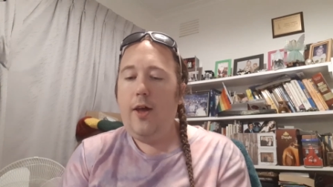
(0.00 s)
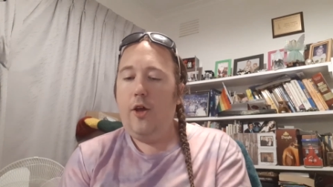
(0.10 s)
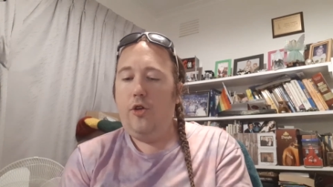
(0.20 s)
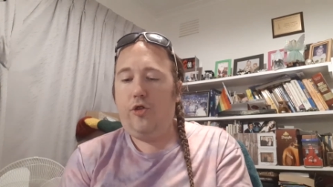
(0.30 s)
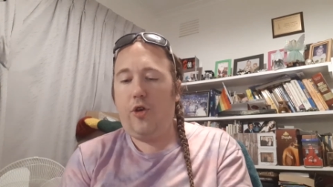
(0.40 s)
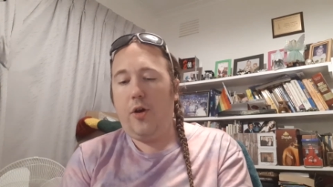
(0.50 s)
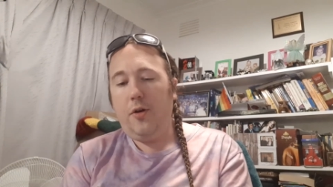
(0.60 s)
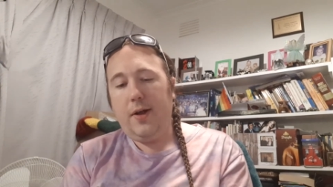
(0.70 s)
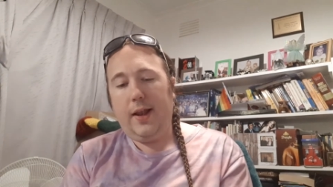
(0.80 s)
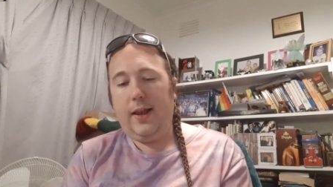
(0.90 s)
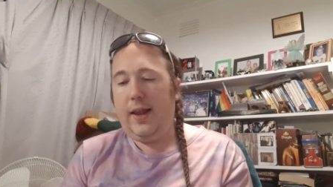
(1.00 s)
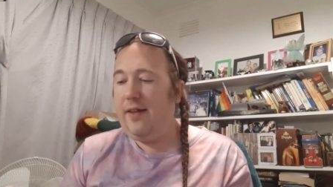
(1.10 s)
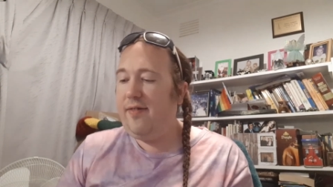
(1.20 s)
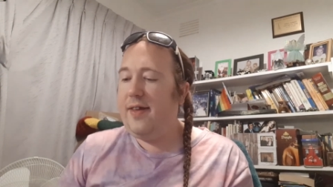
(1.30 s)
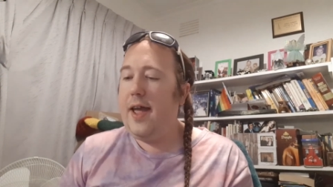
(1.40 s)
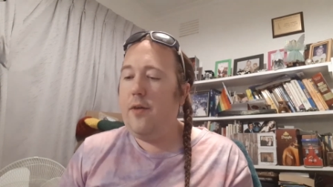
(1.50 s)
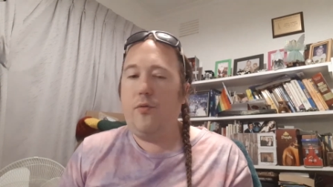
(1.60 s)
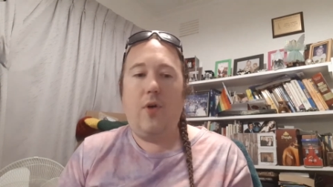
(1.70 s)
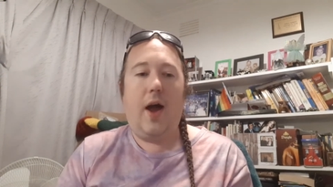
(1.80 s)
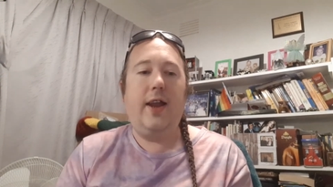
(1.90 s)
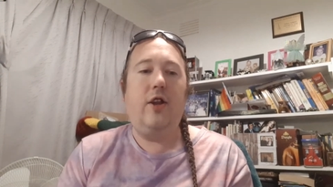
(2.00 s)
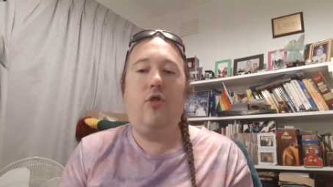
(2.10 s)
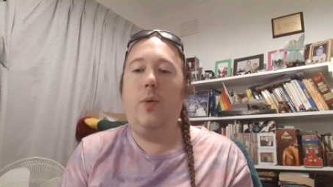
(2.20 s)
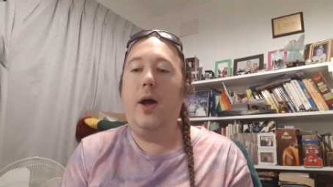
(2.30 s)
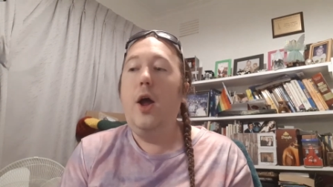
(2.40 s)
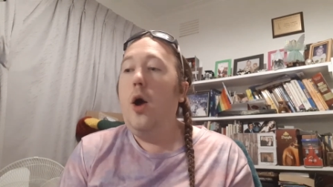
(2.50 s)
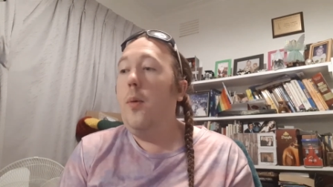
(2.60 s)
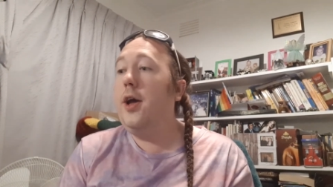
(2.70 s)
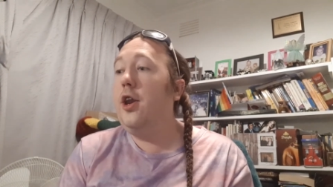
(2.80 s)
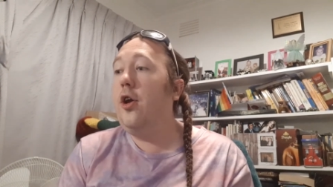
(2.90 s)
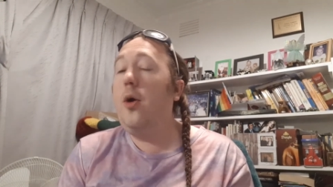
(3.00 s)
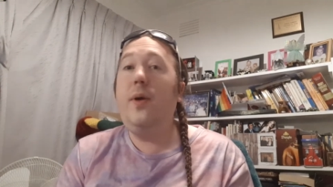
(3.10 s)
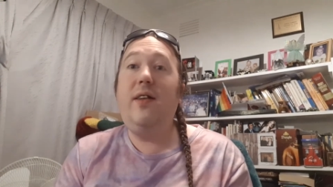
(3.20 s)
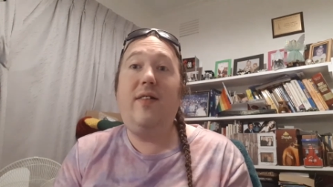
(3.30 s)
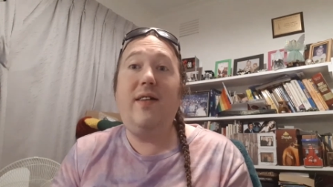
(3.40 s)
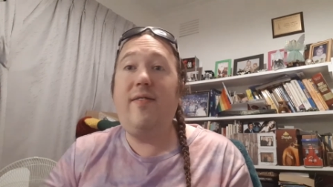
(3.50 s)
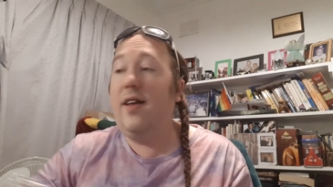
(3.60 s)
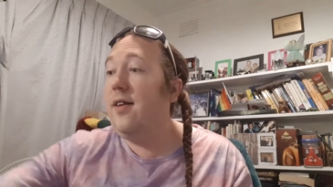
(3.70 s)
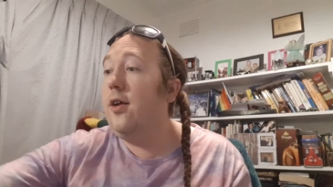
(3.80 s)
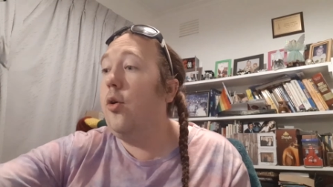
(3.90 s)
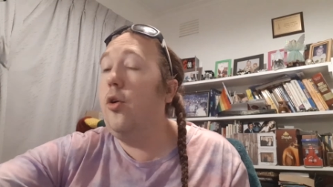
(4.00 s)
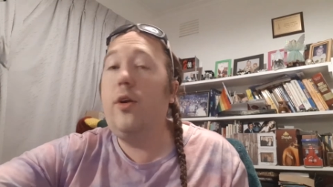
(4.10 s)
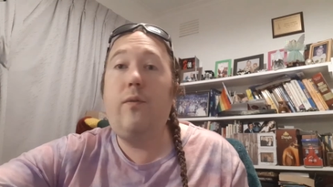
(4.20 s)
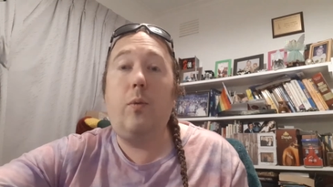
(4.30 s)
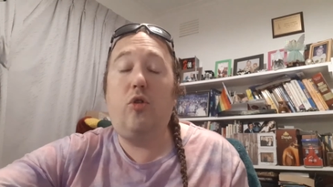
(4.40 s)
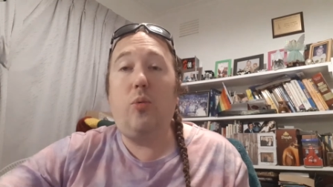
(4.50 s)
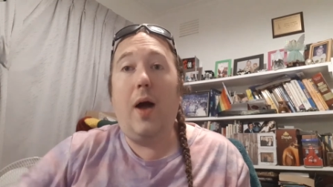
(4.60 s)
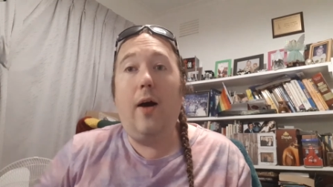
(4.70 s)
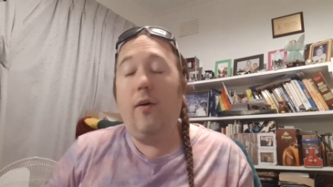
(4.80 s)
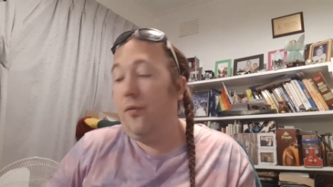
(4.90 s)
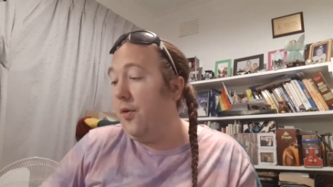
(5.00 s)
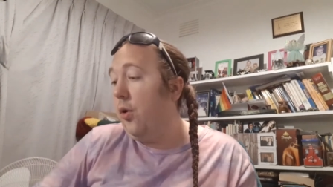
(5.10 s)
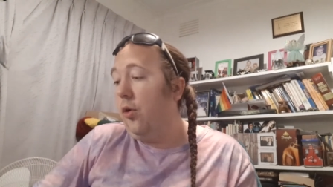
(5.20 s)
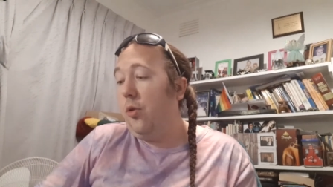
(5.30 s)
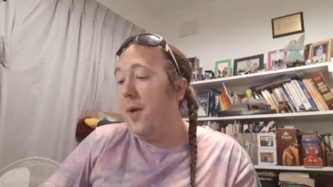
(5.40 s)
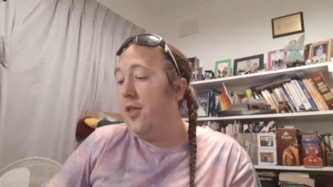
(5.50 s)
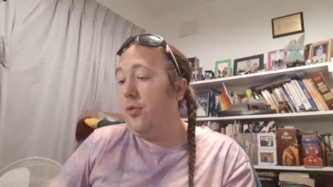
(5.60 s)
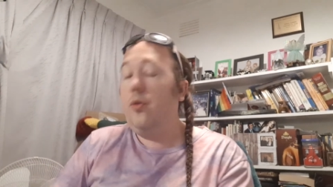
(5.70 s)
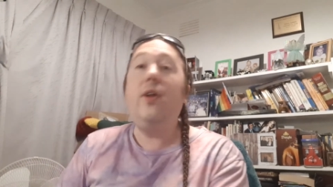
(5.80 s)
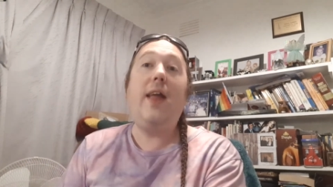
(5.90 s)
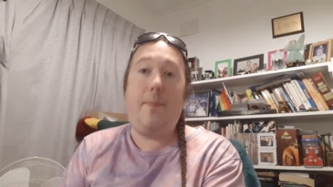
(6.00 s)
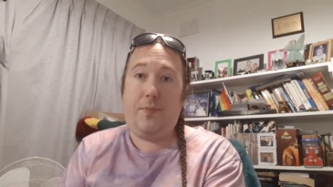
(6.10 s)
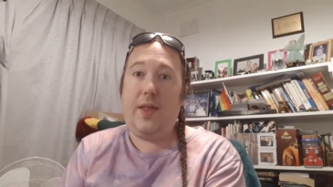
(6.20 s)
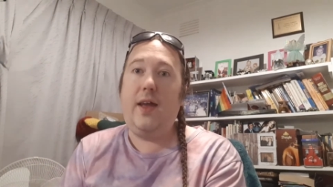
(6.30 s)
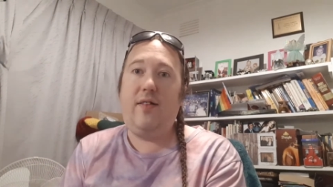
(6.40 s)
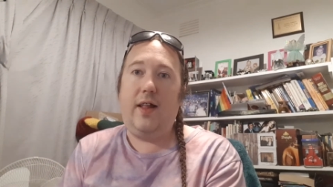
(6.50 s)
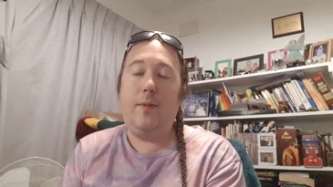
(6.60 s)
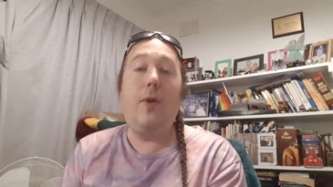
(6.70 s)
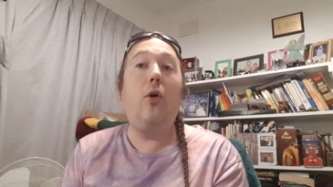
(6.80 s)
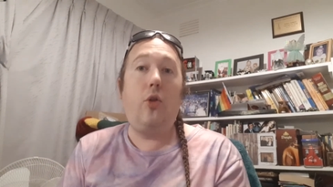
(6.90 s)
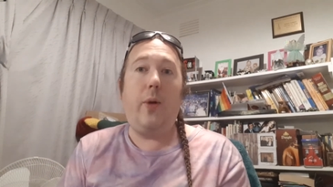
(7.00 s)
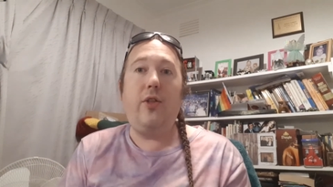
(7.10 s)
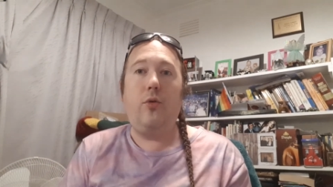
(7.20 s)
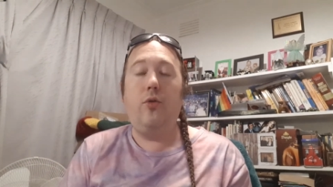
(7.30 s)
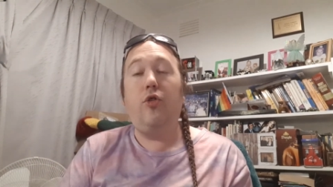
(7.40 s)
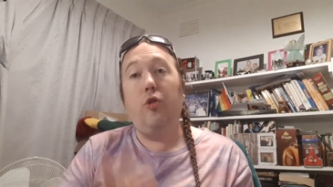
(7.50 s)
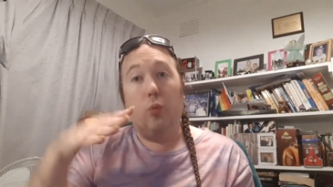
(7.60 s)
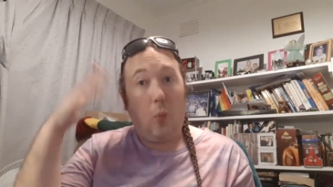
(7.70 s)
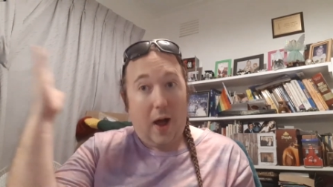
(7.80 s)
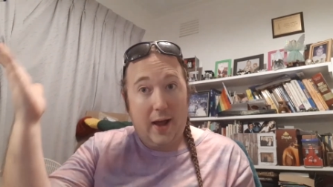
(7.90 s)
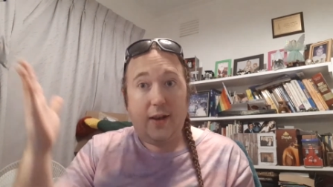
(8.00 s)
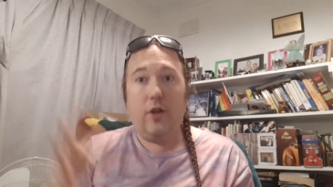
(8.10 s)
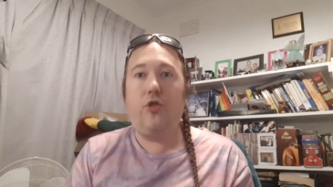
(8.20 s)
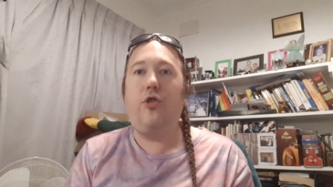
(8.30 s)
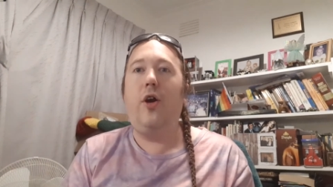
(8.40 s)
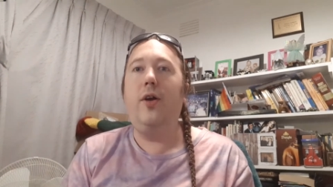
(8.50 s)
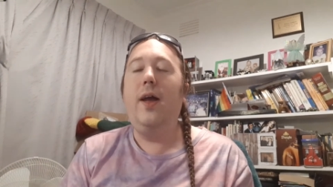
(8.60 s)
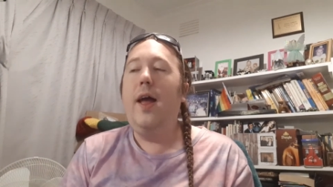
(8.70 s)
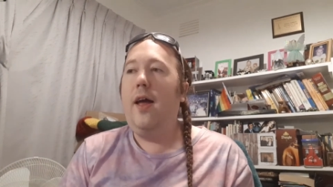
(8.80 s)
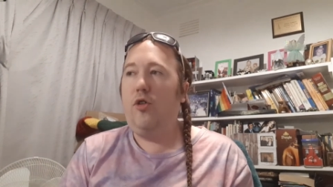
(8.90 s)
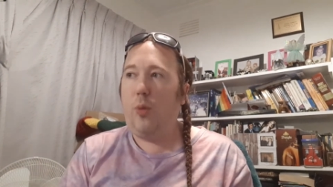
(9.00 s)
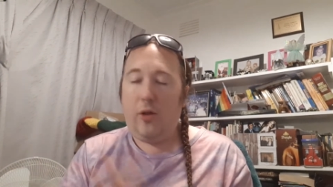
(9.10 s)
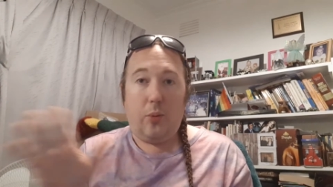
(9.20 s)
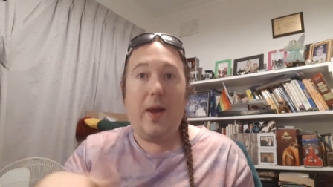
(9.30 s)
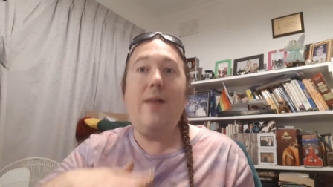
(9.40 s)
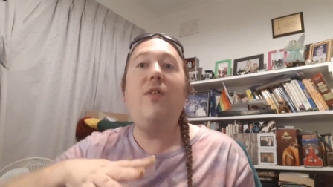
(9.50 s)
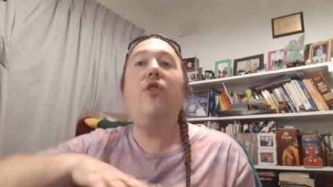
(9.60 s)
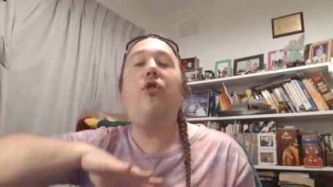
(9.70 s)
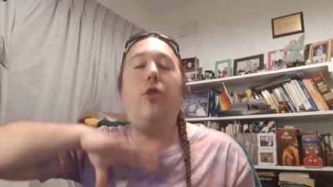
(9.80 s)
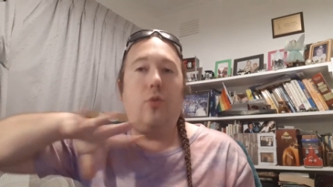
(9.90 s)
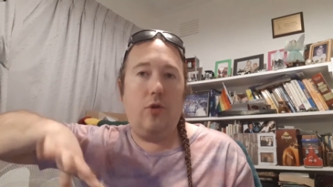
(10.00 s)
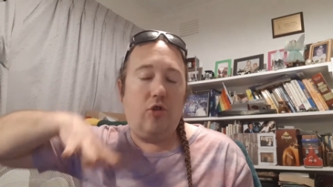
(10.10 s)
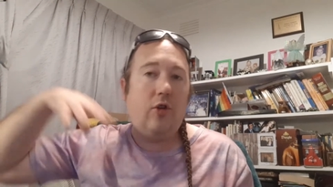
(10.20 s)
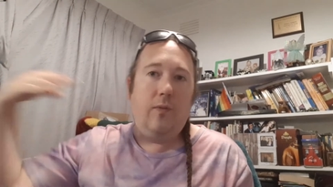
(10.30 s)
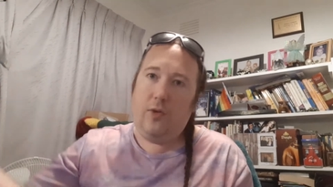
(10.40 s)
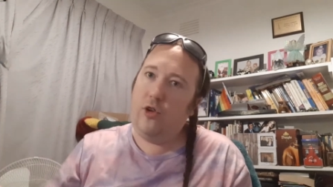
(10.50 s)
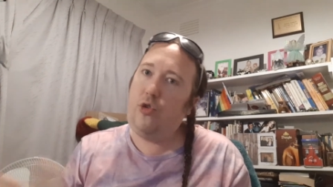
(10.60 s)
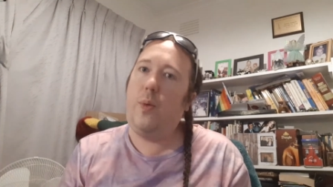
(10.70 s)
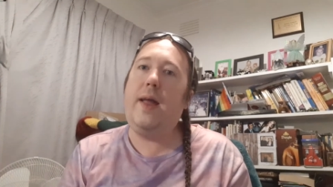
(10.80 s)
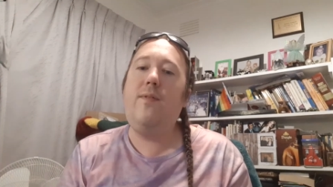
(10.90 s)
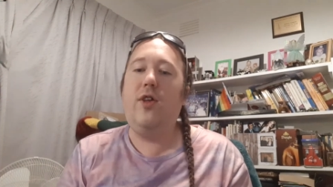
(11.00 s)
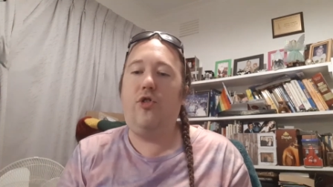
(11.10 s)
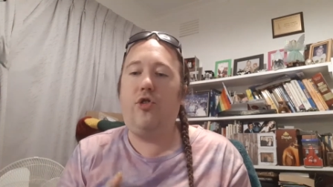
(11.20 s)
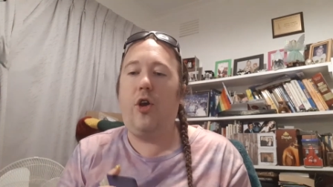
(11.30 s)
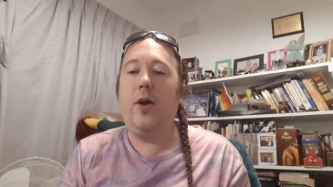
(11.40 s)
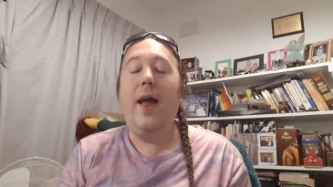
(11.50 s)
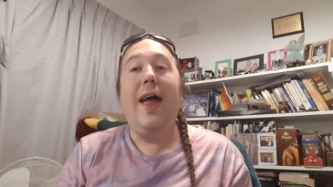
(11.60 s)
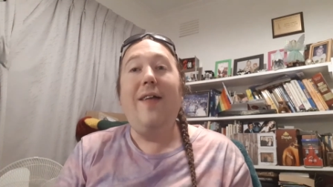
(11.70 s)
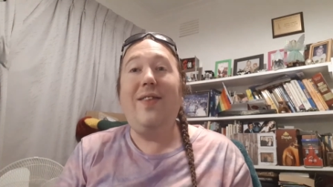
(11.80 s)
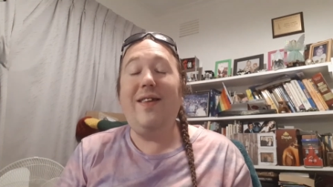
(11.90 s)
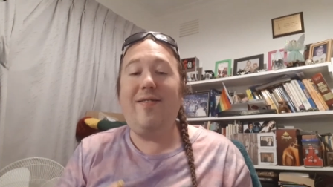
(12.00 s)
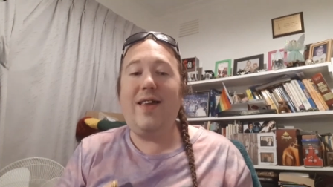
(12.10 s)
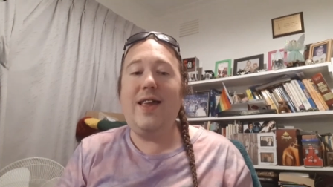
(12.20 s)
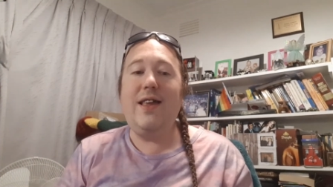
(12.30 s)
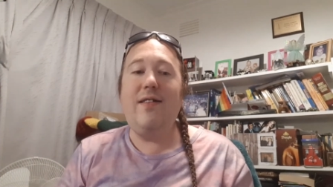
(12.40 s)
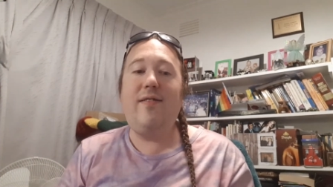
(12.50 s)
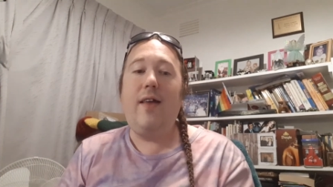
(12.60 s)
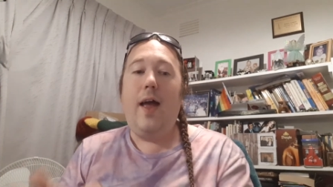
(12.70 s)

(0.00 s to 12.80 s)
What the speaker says: So let's get right into it. We're going to go in descending order from 12 all the way through. Yep, they're telling me all the way through to 1. So 12th wavers through to first wavers. So this is